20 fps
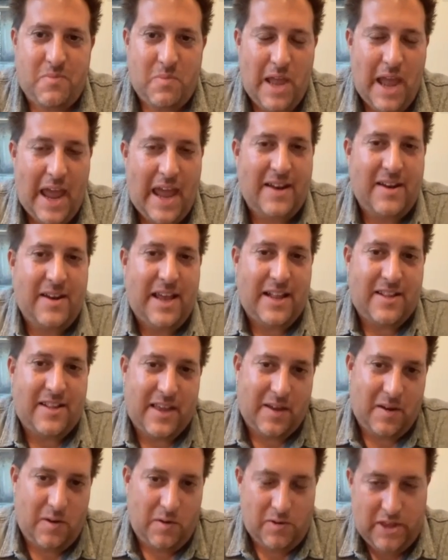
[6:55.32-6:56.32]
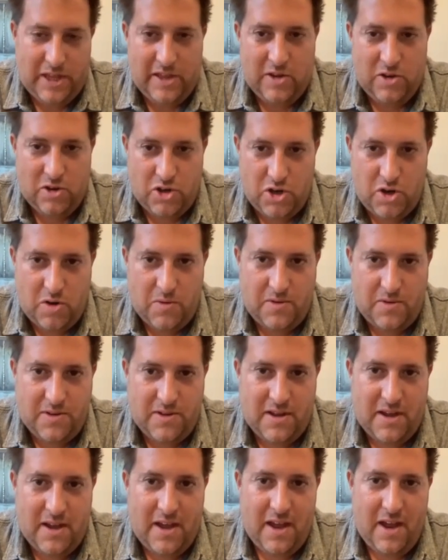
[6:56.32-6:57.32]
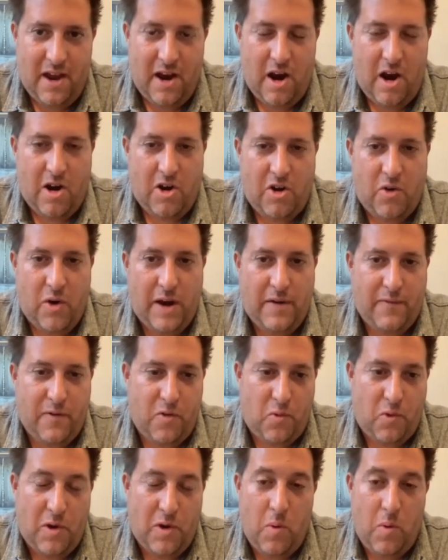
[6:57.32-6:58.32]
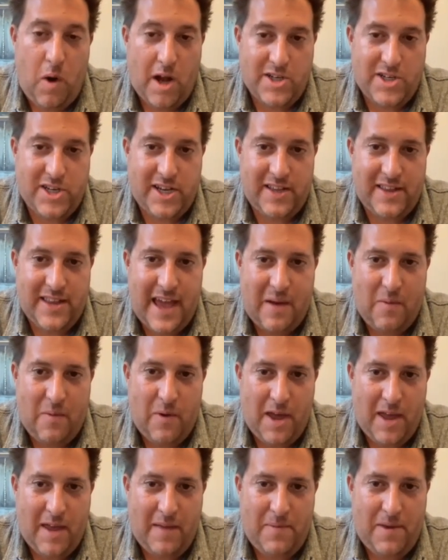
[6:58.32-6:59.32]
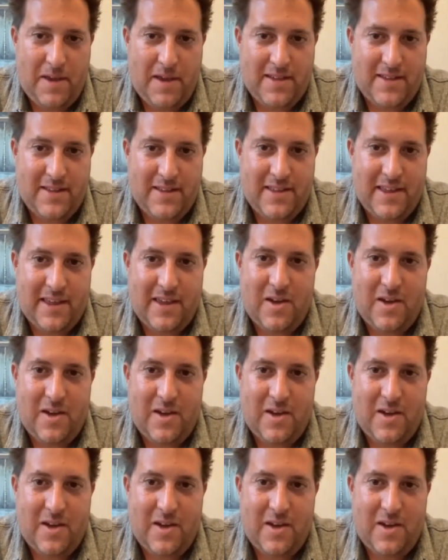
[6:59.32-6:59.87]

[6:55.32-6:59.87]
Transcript: And it's like these are shows are great for rewatching in that way because it's like